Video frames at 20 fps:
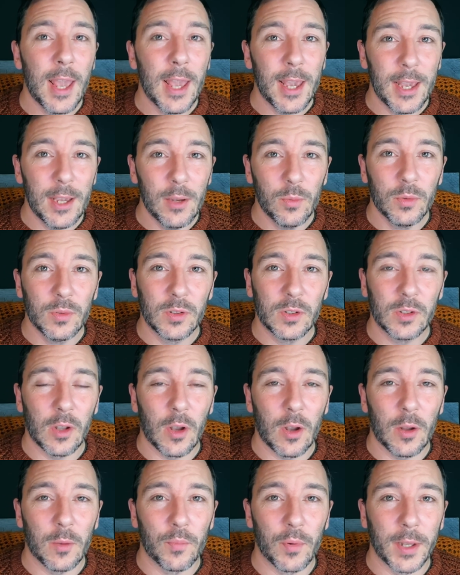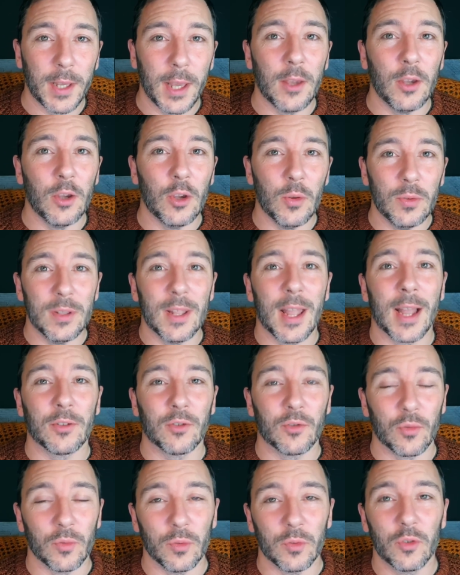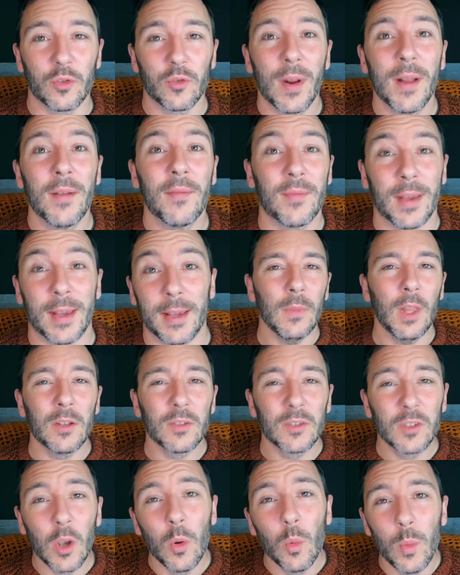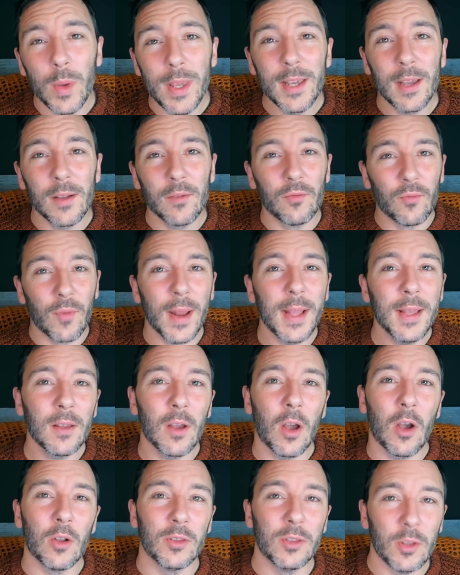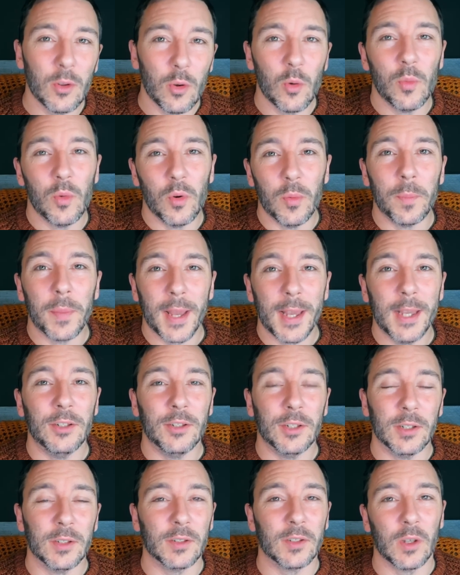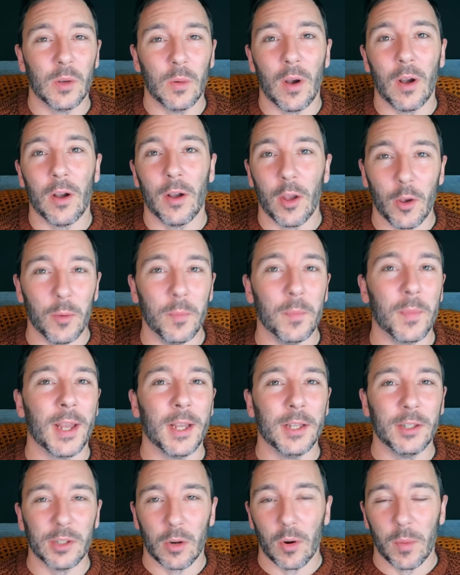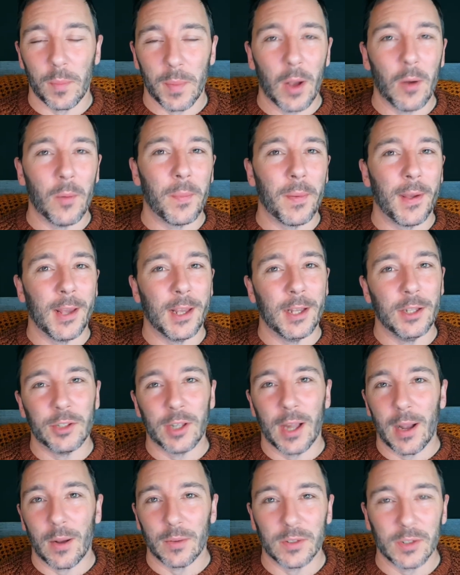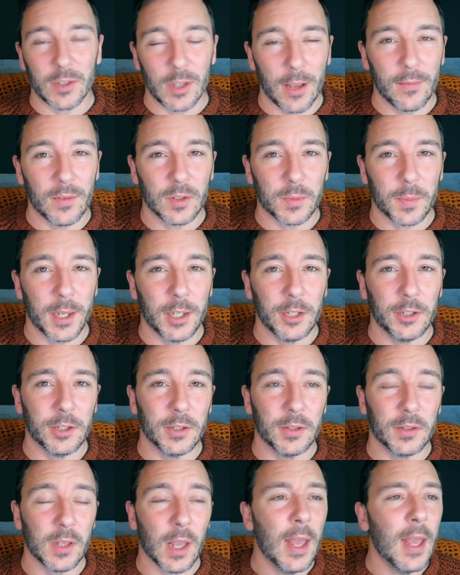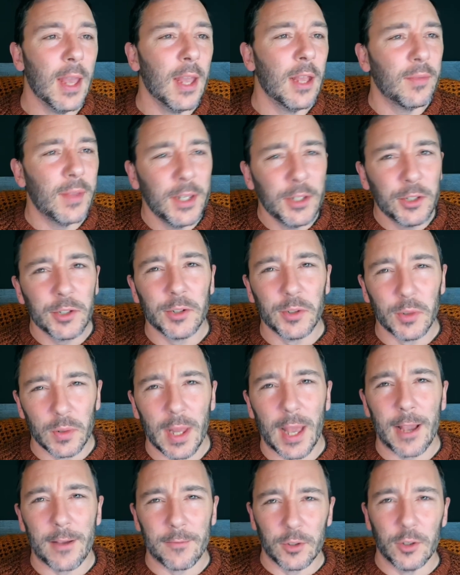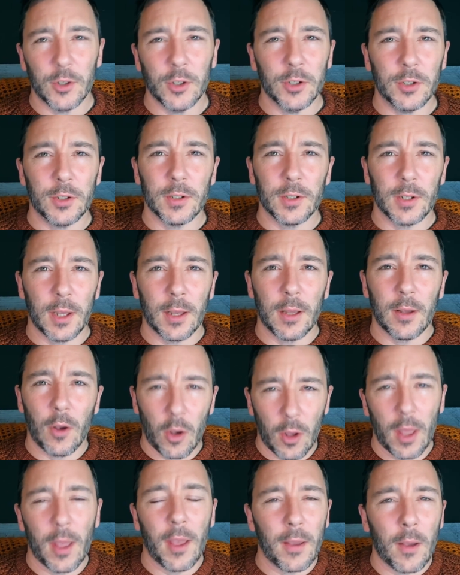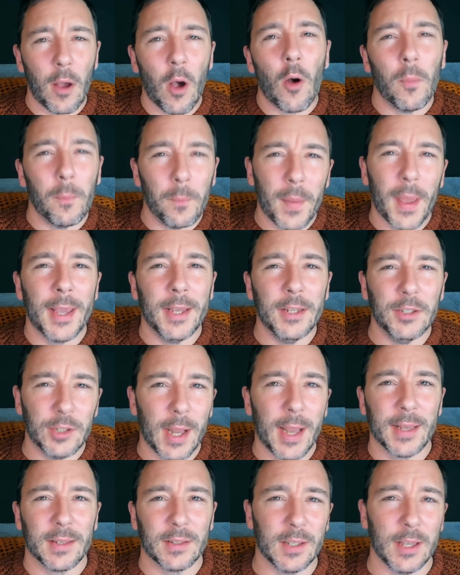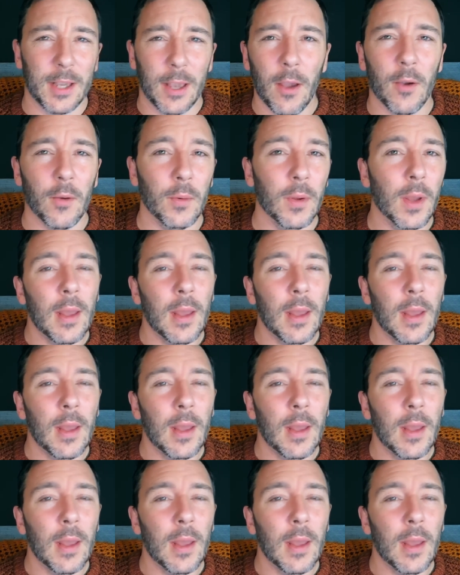it will start bringing you natural traffic. So we can rank our normal pages, so our homepage, our about page, our service pages. These should all have good on-page SEO